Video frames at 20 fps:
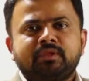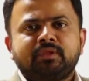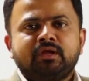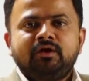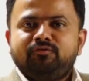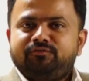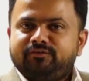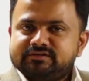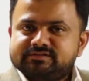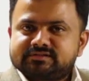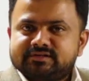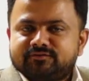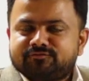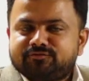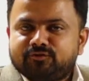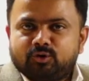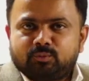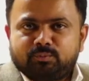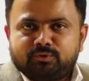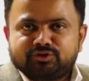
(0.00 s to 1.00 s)
First and
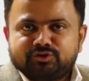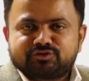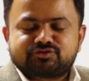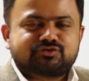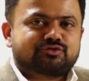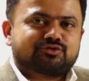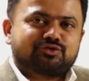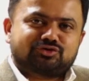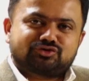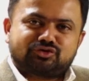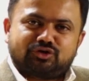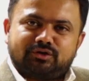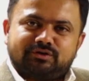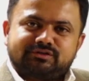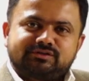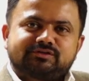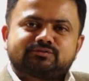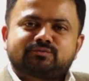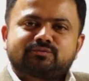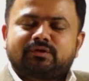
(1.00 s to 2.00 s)
foremost, sociology is
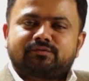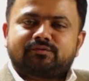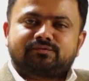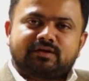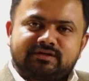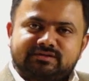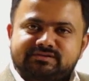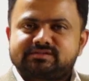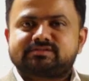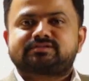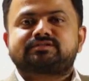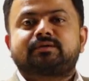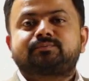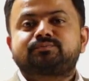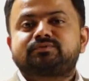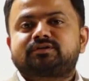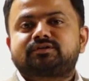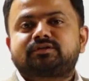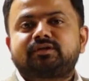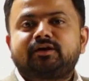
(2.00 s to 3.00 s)
one of the easiest subjects
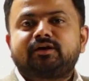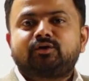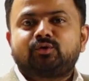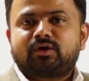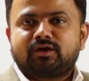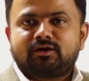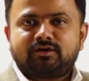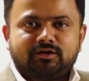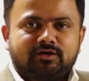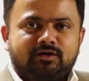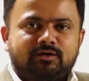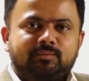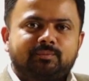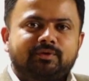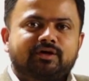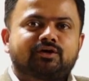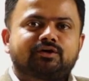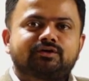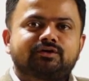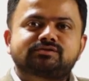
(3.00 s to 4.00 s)
that you can learn,
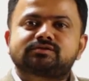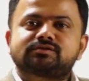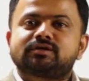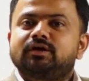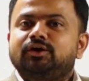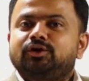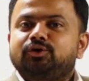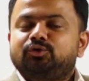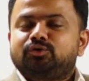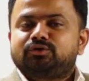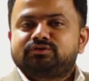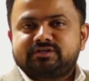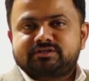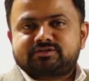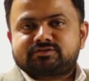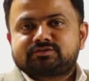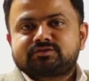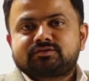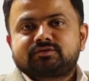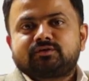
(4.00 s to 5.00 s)
because you just
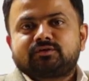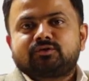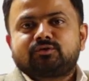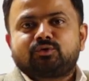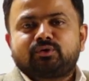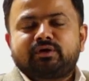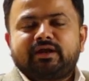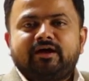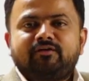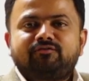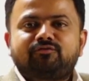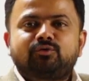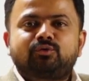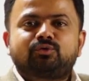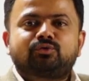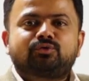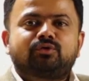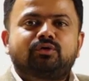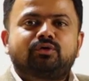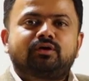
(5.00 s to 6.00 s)
don't have to
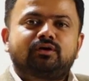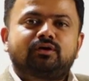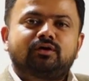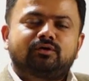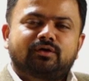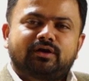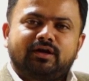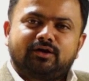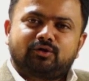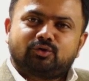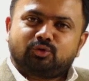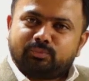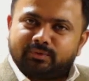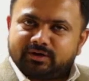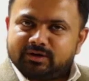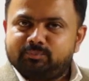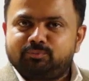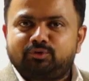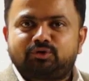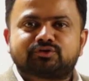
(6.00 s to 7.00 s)
read too many
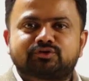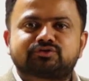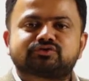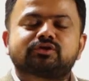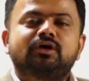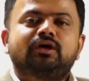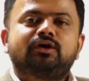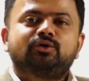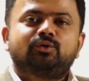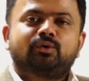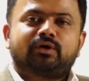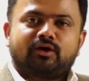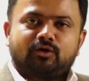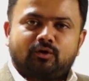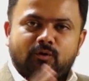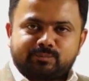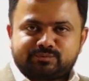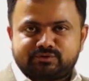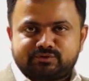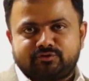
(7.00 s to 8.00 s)
books. You can
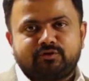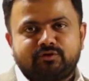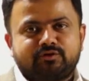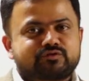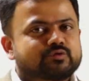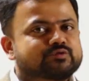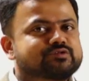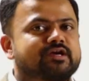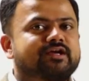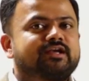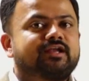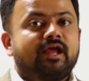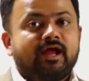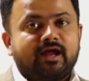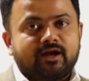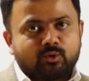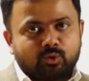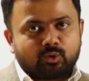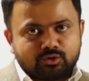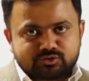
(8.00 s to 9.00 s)
observe your society and
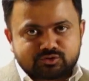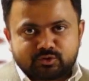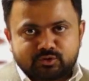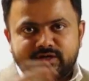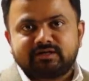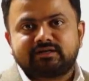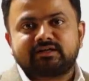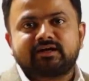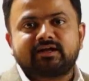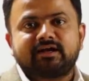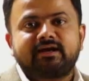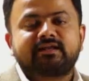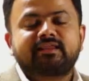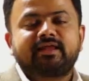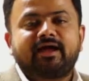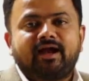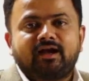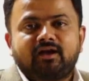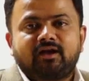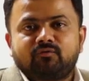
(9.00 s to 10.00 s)
also integrate
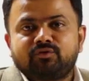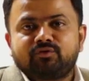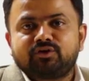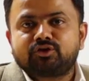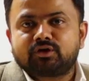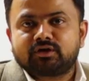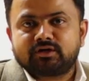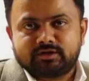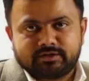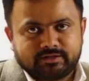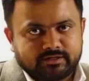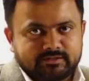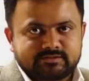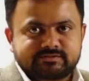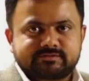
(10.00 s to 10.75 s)
that with your learnings.